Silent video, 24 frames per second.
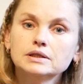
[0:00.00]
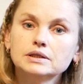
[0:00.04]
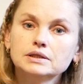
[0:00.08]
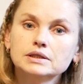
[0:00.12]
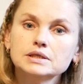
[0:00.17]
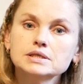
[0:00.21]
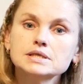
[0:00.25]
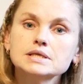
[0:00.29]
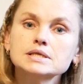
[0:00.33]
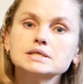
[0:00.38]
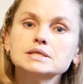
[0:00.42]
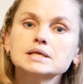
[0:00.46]

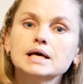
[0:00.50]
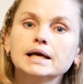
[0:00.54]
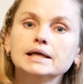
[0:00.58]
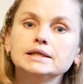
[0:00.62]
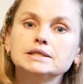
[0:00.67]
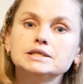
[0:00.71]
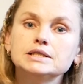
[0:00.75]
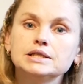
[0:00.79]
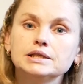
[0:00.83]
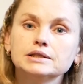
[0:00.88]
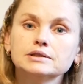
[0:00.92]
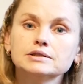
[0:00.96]
this is
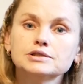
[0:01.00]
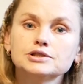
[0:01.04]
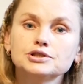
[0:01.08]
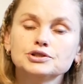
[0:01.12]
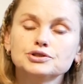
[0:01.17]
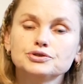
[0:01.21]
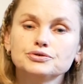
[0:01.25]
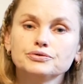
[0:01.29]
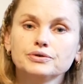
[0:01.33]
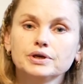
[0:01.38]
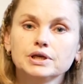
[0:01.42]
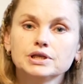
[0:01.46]
ideal
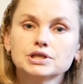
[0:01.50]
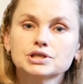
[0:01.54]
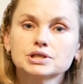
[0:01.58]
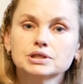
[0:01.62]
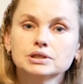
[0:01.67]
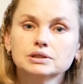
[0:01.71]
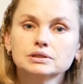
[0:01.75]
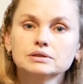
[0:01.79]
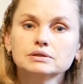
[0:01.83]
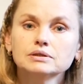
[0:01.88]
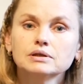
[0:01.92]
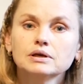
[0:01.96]

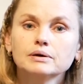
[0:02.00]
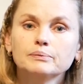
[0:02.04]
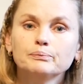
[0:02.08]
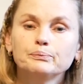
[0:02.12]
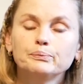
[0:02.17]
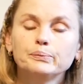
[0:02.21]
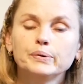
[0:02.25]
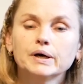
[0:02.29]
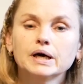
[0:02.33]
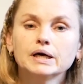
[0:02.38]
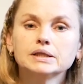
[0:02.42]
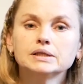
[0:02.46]
situation,
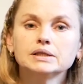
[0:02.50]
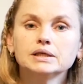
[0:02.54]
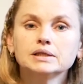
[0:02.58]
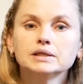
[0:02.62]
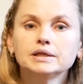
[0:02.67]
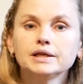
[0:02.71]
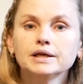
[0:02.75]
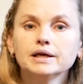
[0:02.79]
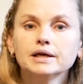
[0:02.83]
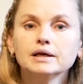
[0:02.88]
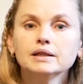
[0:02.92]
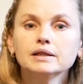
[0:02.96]
but in
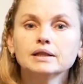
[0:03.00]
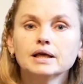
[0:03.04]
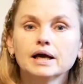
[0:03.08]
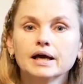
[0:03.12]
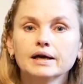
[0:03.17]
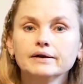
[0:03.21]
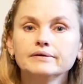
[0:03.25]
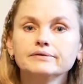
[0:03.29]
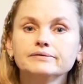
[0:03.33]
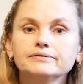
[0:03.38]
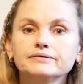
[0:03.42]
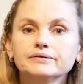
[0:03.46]
real
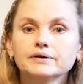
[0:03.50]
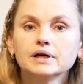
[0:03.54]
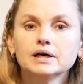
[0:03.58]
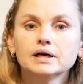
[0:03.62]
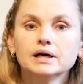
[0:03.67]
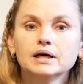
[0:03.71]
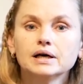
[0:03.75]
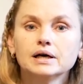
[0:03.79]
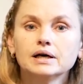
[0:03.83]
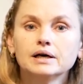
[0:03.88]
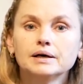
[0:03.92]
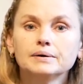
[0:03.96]
life
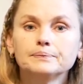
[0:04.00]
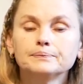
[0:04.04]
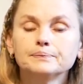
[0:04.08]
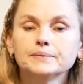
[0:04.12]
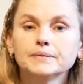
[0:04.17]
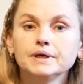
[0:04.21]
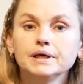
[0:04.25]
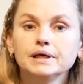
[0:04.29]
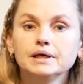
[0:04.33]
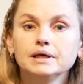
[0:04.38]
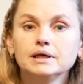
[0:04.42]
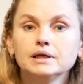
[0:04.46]

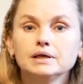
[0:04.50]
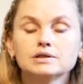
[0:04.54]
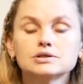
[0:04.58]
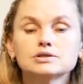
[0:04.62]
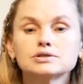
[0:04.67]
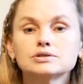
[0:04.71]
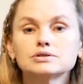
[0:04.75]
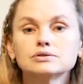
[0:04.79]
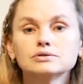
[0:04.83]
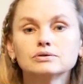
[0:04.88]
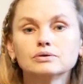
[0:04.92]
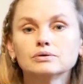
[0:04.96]

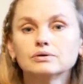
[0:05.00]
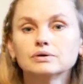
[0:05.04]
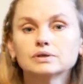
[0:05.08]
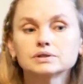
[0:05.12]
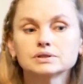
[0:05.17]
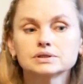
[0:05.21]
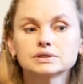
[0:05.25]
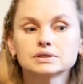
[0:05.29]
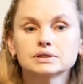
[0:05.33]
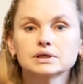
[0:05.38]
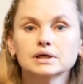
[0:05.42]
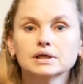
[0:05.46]
it's
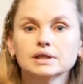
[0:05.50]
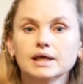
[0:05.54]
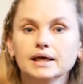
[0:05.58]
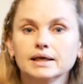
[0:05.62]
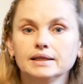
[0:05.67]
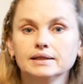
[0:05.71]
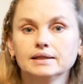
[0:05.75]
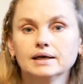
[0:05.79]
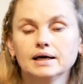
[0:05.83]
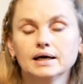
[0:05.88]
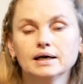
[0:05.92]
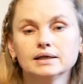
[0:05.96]
not
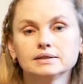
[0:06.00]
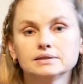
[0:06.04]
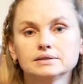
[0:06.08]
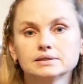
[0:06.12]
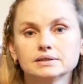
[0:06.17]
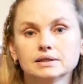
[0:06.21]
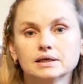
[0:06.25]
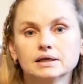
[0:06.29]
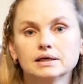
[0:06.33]
like that